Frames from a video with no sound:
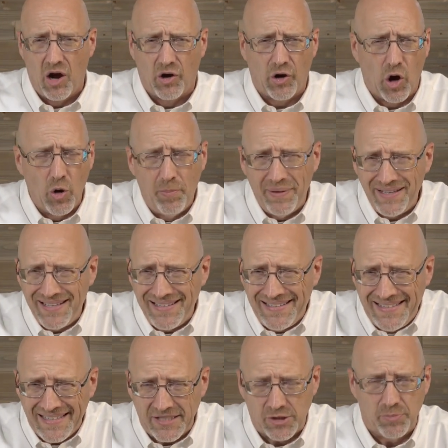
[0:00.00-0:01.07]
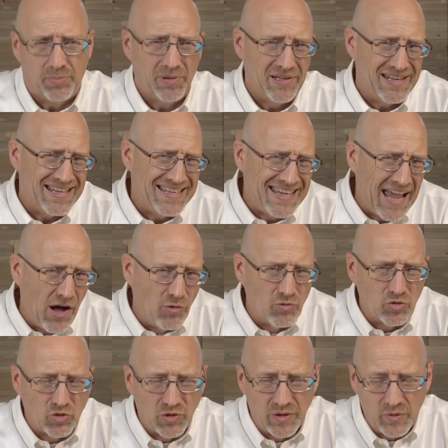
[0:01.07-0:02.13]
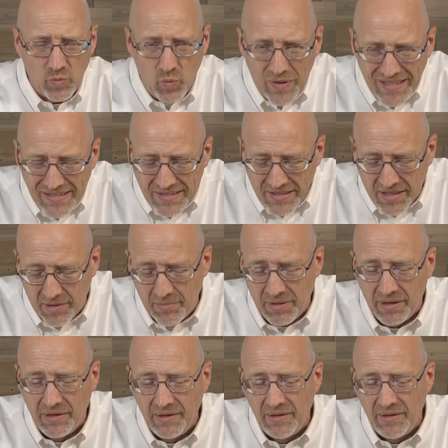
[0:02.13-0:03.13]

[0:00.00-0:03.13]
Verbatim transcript: are open to discipline and counsel and wisdom,